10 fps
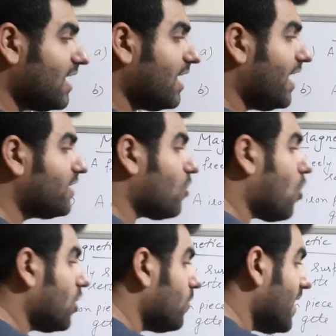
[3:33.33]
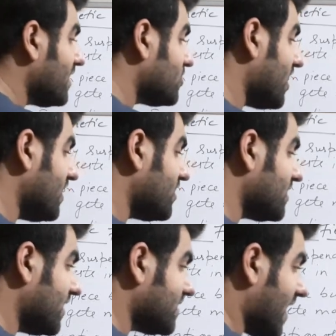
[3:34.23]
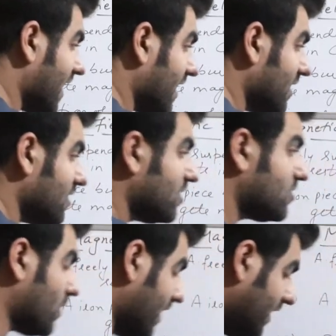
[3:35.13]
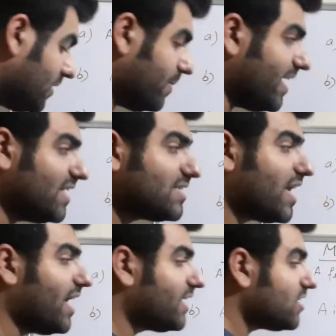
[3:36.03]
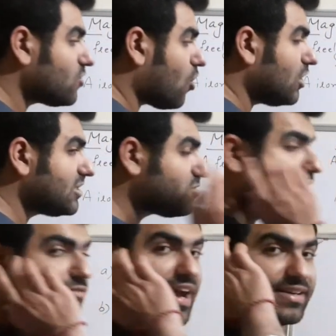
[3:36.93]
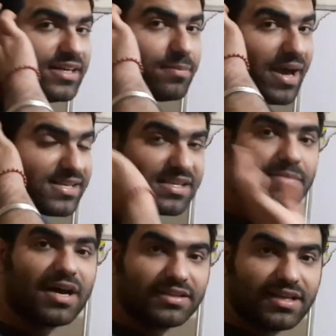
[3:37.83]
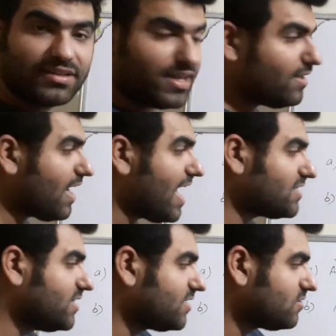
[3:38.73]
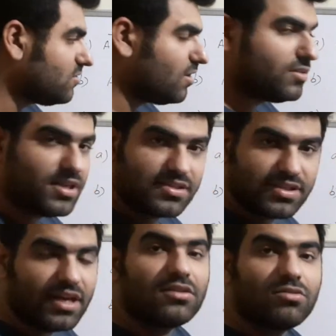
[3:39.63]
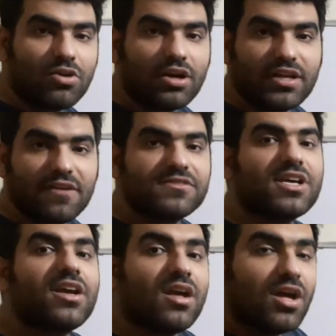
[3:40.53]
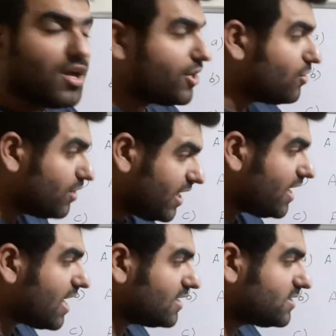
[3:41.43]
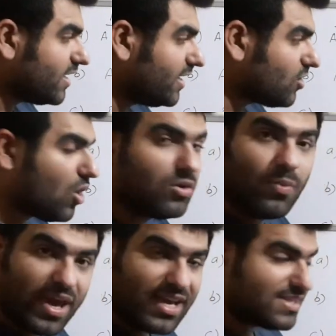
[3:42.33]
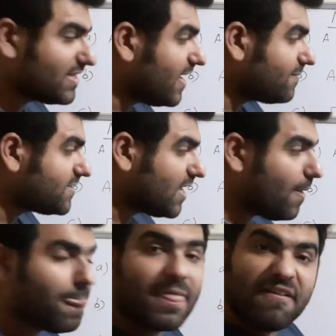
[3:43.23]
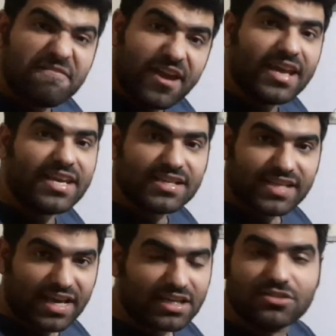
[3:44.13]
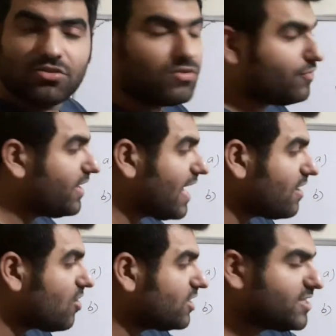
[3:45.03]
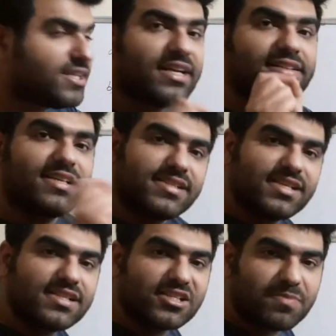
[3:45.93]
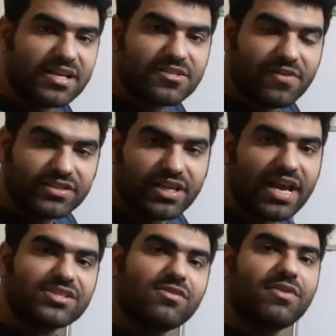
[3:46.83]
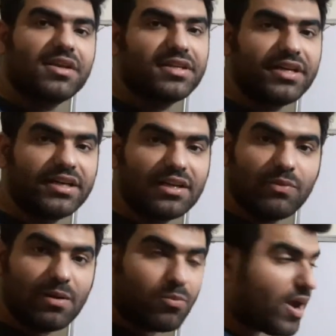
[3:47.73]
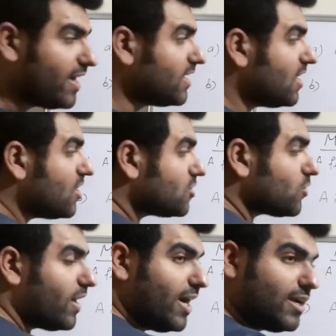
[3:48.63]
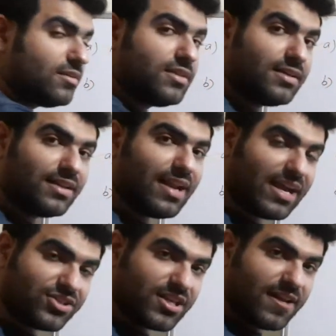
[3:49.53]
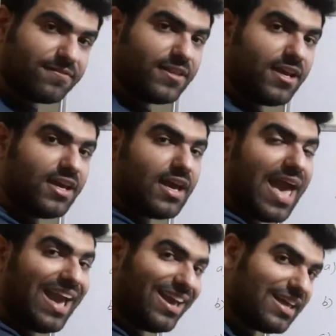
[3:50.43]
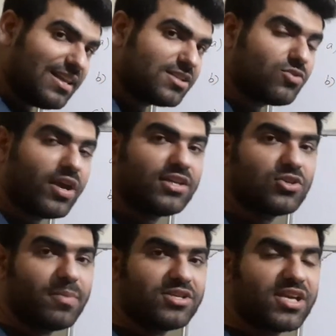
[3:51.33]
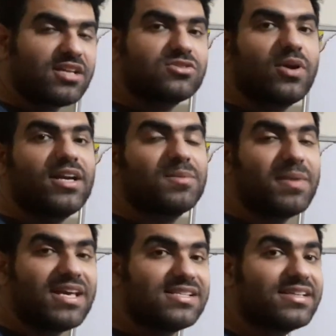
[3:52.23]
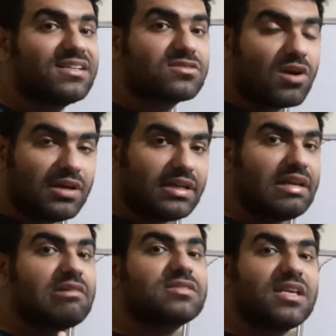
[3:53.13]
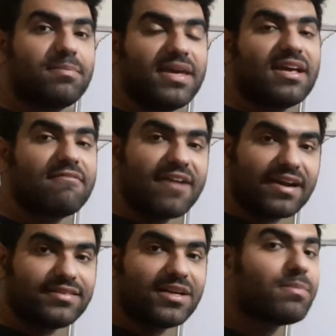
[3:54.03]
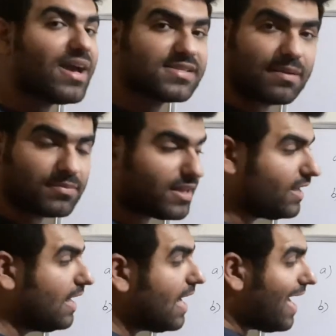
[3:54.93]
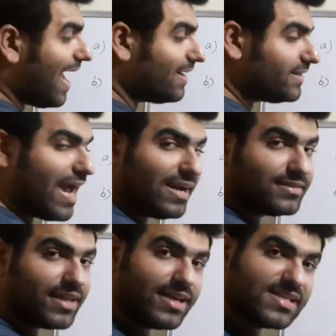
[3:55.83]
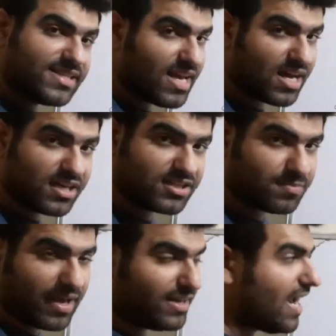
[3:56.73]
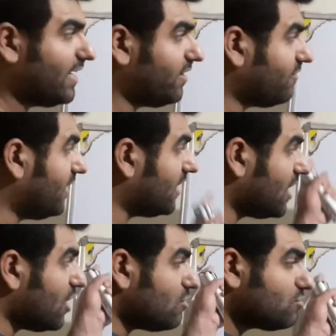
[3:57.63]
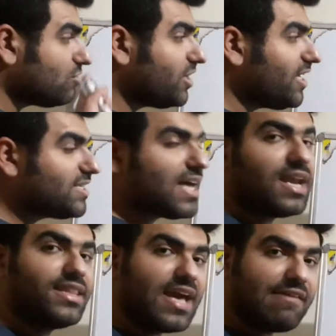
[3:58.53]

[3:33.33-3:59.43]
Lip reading: It always changes its angle. So it means it is also affected by some other thing, as this thing do not gives a unique answer. It always gives a various angle. So we cannot say that this is the specific direction where the needle will point. So the direction, if the angle is going to be changed, so it means it is continuously being affected by something, and that thing is the Earth's magnetic field. So these are the